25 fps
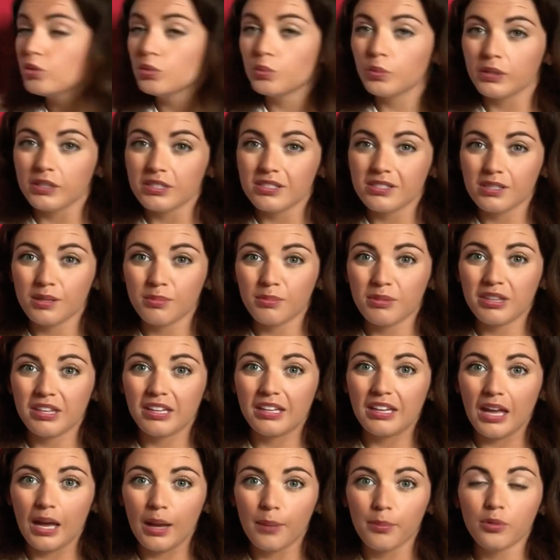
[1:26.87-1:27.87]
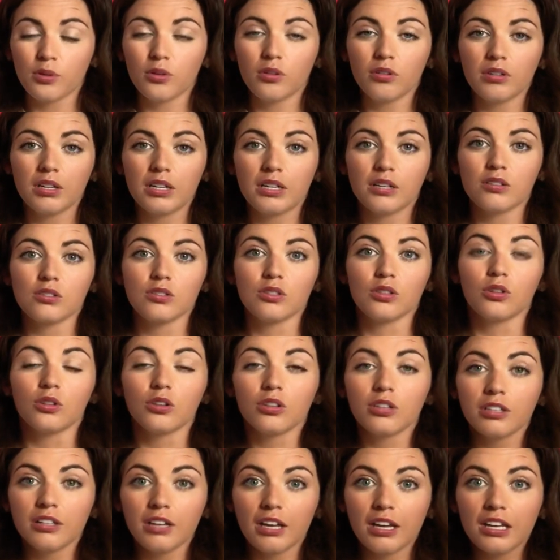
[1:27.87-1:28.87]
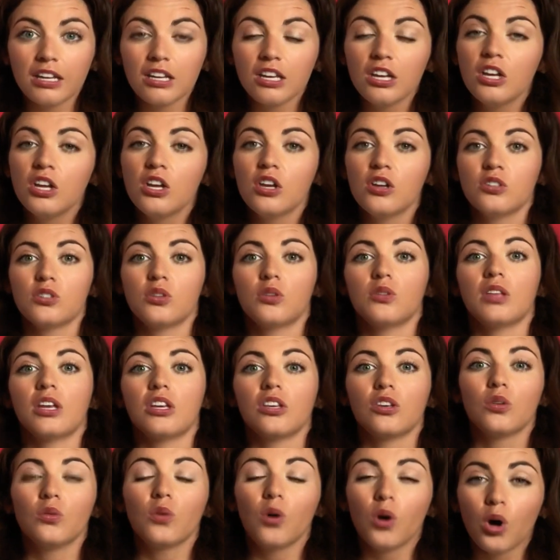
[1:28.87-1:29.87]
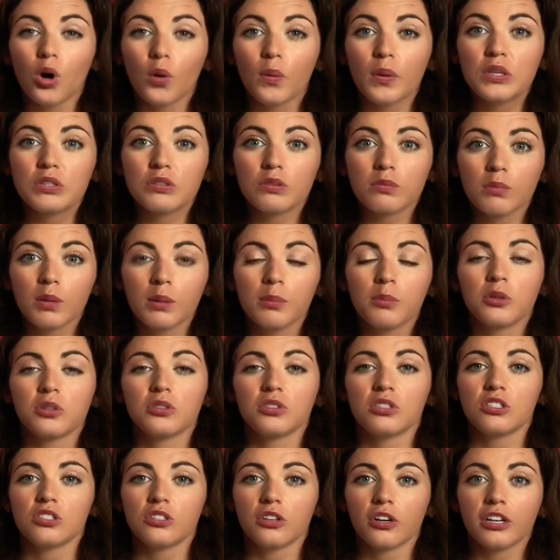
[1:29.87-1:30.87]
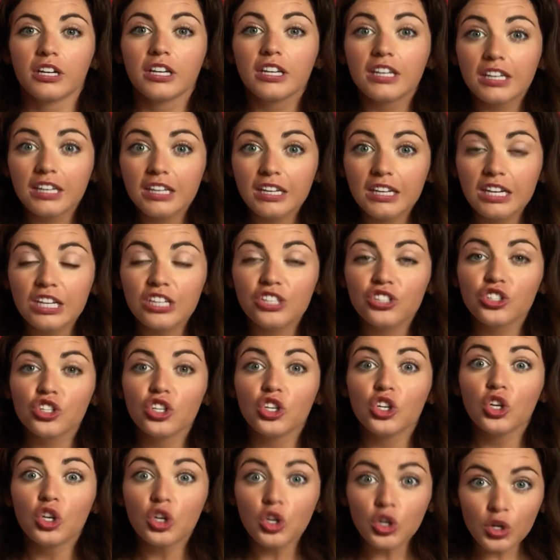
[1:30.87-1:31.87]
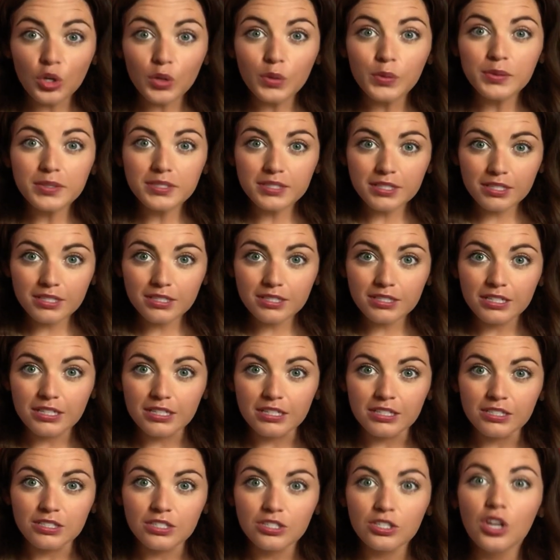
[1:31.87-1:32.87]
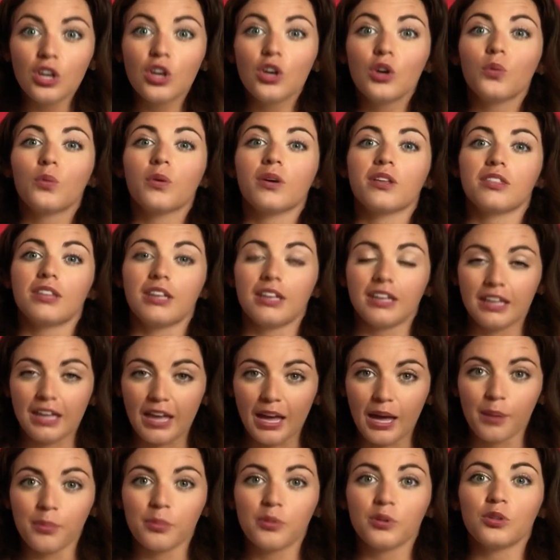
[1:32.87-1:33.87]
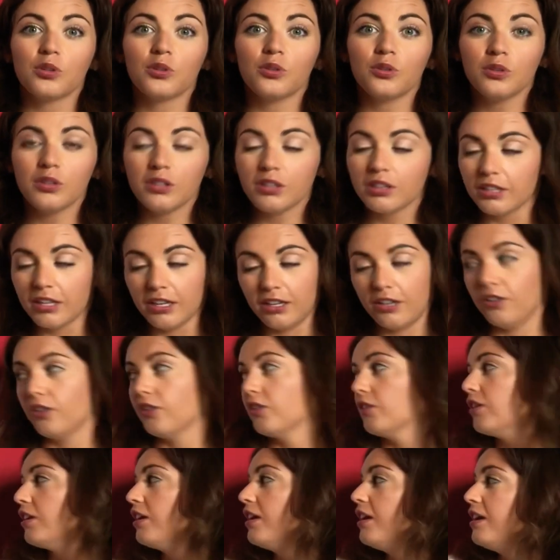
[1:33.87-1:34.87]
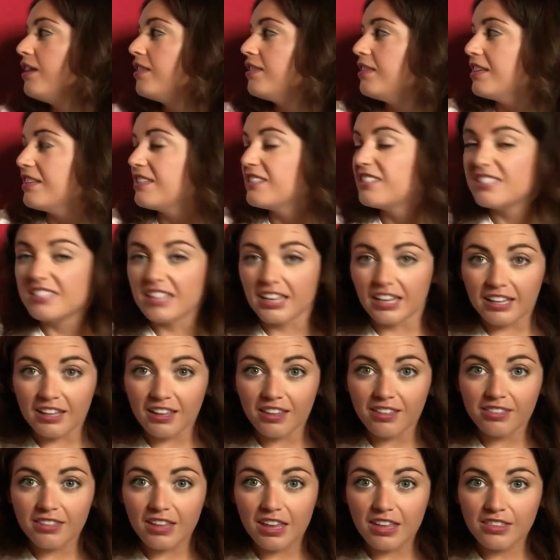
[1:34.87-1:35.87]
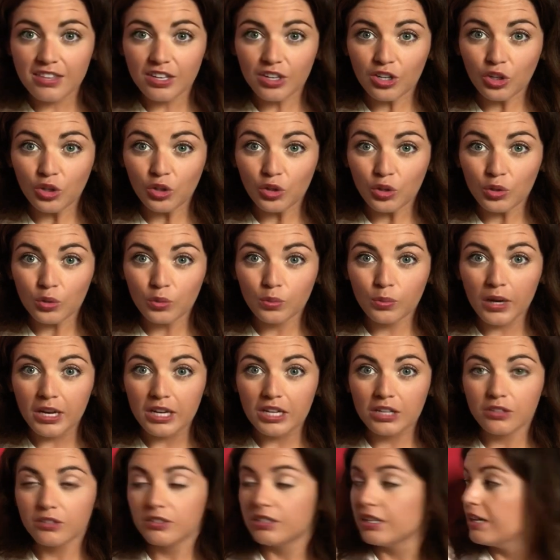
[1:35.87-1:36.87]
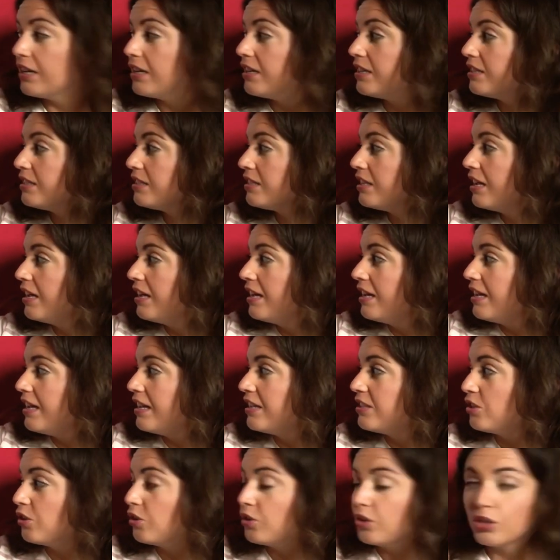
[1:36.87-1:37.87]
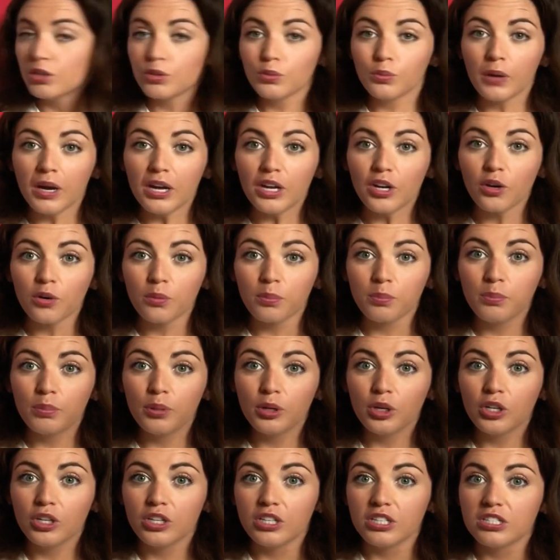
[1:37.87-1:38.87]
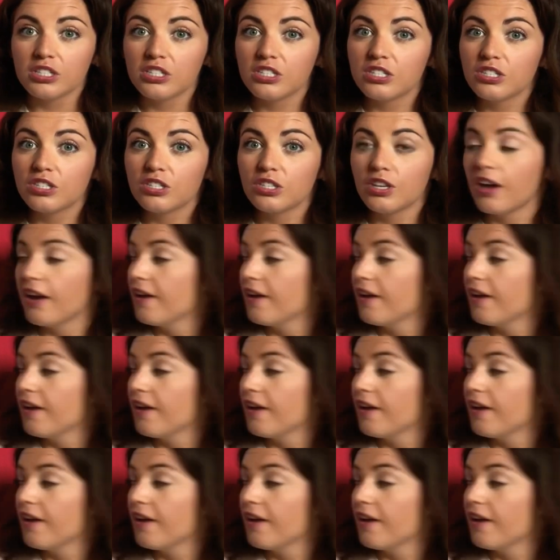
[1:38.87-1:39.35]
what some of the capital letters look like so that you always remember to start each new sentence with a capital letter. The second thing that a good writer does is a good writer puts